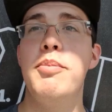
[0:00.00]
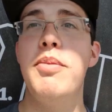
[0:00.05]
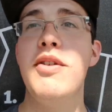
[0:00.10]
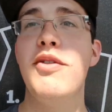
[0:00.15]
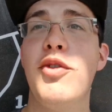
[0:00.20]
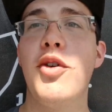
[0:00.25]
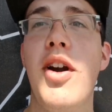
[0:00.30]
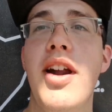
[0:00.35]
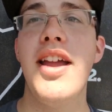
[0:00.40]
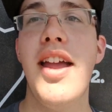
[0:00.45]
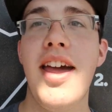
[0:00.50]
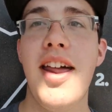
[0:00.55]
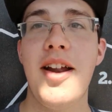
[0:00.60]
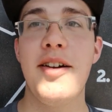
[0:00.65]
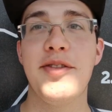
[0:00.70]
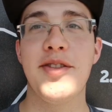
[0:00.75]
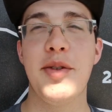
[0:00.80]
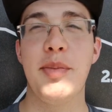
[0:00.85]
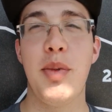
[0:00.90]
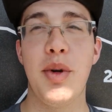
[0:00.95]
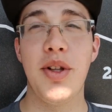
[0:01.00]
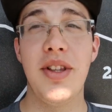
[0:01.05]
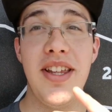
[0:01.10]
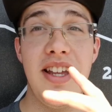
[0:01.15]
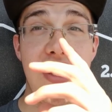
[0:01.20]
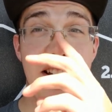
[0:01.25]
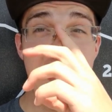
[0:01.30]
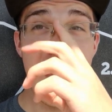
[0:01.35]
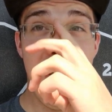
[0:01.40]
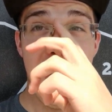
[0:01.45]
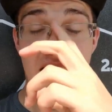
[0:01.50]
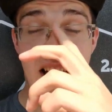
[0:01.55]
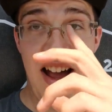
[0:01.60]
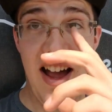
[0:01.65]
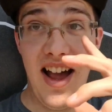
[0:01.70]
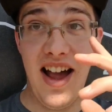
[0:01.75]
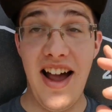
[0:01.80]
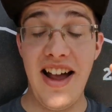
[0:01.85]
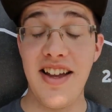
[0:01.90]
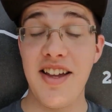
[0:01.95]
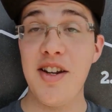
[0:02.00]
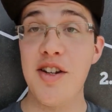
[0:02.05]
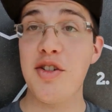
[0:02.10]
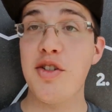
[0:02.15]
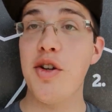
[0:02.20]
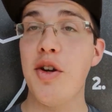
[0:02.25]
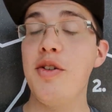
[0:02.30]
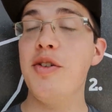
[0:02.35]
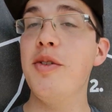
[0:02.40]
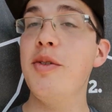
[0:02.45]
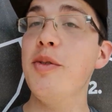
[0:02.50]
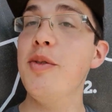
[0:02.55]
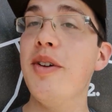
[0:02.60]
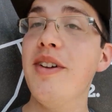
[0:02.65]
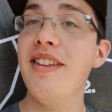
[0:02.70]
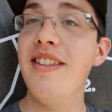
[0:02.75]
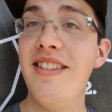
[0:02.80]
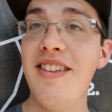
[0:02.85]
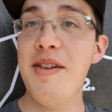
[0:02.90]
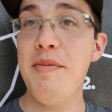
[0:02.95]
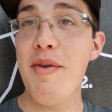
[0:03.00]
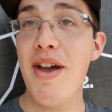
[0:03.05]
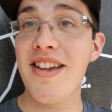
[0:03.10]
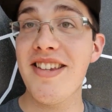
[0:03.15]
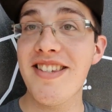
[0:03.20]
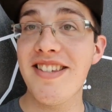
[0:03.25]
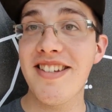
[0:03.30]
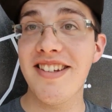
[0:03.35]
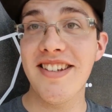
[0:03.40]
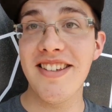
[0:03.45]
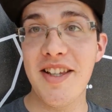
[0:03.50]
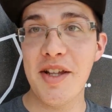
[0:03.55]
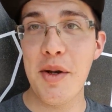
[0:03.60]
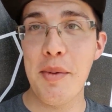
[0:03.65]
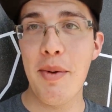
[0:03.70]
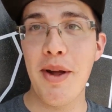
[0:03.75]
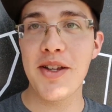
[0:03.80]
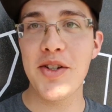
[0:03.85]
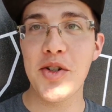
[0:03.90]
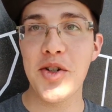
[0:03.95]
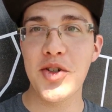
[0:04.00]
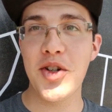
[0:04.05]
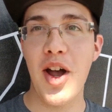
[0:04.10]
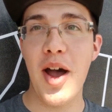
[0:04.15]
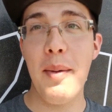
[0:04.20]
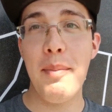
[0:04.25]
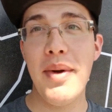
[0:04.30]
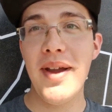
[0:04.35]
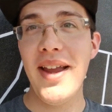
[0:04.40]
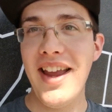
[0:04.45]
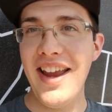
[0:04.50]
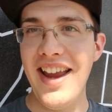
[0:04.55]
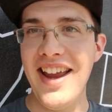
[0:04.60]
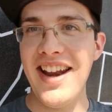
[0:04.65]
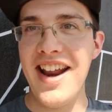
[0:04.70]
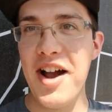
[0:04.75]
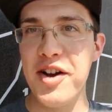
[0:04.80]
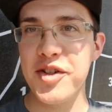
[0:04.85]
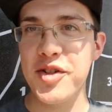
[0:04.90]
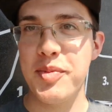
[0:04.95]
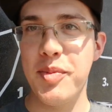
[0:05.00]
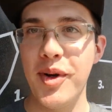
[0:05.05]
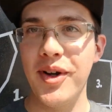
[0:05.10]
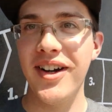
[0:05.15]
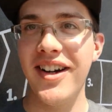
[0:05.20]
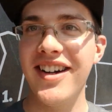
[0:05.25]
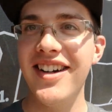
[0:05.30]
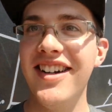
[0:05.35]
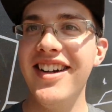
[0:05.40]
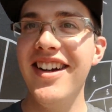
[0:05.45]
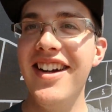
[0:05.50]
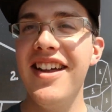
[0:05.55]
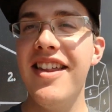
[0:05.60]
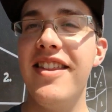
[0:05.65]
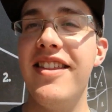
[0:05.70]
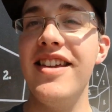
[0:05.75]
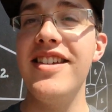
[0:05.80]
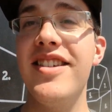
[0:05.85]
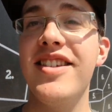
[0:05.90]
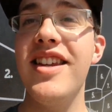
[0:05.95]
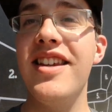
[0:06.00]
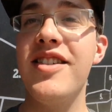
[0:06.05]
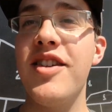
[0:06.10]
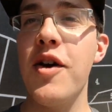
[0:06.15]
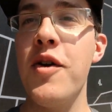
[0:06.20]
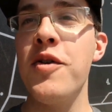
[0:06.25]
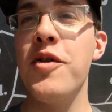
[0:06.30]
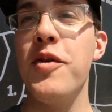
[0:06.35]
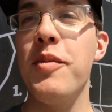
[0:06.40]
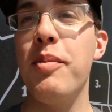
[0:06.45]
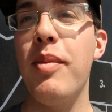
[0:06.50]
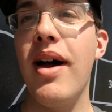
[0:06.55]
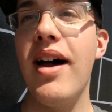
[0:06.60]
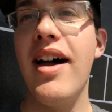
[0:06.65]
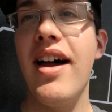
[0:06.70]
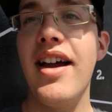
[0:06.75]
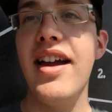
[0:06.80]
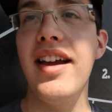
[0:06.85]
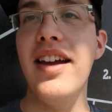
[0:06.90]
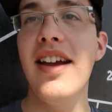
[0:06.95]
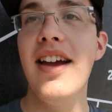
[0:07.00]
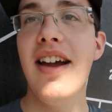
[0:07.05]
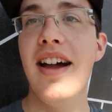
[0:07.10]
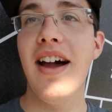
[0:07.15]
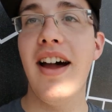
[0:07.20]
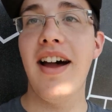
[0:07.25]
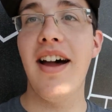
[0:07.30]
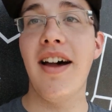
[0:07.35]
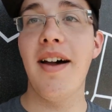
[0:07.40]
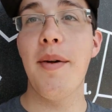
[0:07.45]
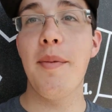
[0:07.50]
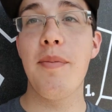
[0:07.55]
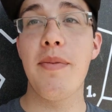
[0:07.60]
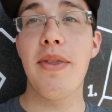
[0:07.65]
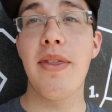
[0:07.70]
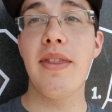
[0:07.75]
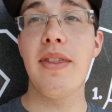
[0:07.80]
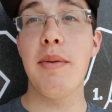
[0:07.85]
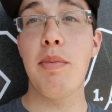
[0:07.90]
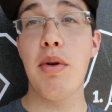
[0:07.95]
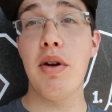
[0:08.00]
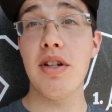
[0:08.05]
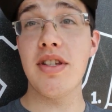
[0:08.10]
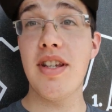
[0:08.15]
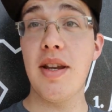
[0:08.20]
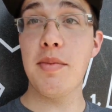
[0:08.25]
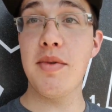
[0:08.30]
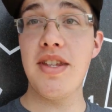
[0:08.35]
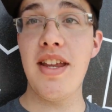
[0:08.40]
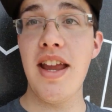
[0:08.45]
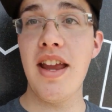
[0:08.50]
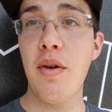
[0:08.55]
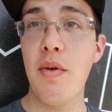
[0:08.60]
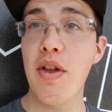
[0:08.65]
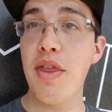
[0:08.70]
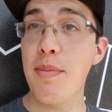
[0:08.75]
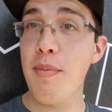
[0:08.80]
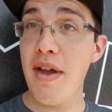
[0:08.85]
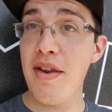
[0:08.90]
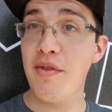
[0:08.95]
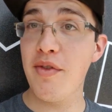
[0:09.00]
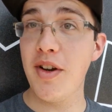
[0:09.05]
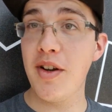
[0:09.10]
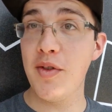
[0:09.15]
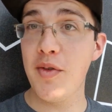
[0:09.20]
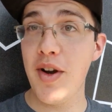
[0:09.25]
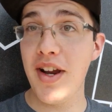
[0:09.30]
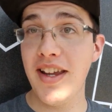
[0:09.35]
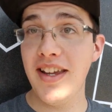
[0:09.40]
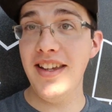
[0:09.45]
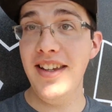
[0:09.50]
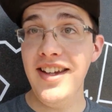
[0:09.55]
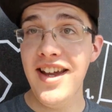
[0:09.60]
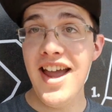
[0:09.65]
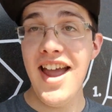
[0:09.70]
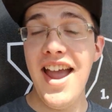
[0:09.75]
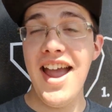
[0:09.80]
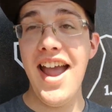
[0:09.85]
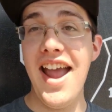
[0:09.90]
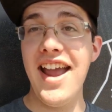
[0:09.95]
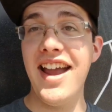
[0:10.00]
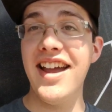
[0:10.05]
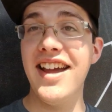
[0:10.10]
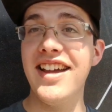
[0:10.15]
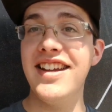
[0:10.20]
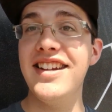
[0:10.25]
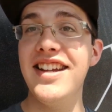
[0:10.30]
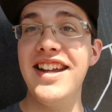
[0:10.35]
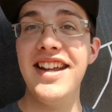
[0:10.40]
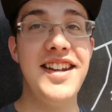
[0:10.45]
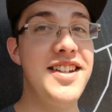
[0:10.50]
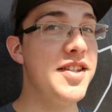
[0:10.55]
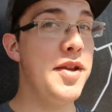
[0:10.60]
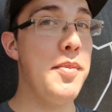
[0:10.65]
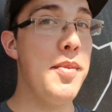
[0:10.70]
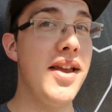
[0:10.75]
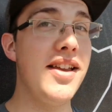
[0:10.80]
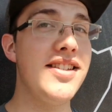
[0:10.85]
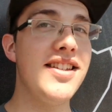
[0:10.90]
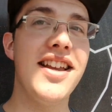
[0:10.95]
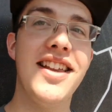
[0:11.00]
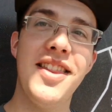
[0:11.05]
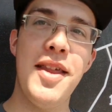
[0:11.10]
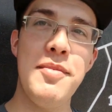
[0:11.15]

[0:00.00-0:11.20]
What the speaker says: Before I head off to Berlin, I gotta show you the best little butcher shop in Augsburg. This is owned by the person I'm staying with, Manfred and Ricky, and it is amazing.